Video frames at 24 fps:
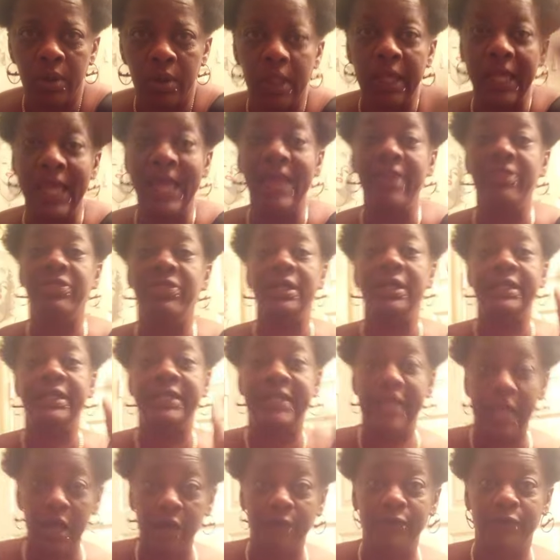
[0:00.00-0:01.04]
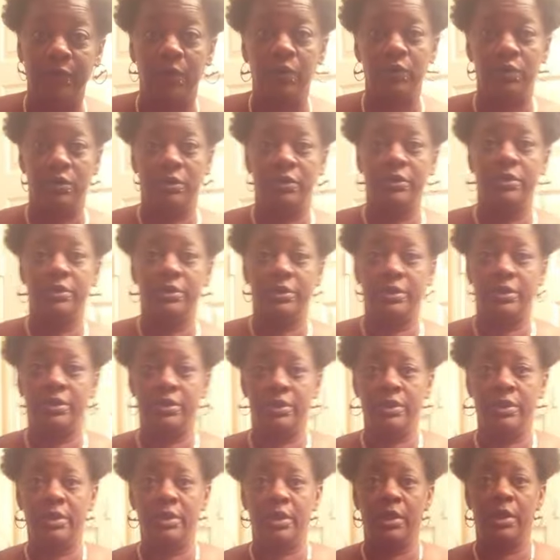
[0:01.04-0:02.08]
and the devil
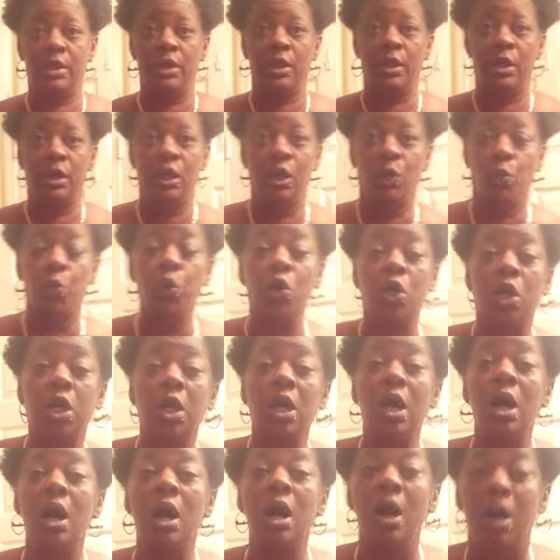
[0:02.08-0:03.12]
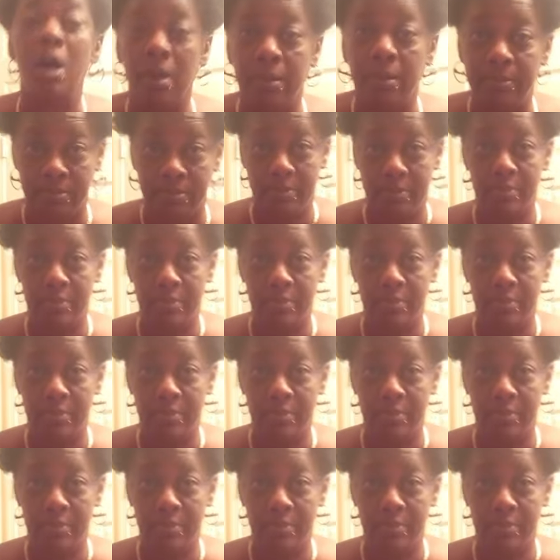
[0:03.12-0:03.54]
will come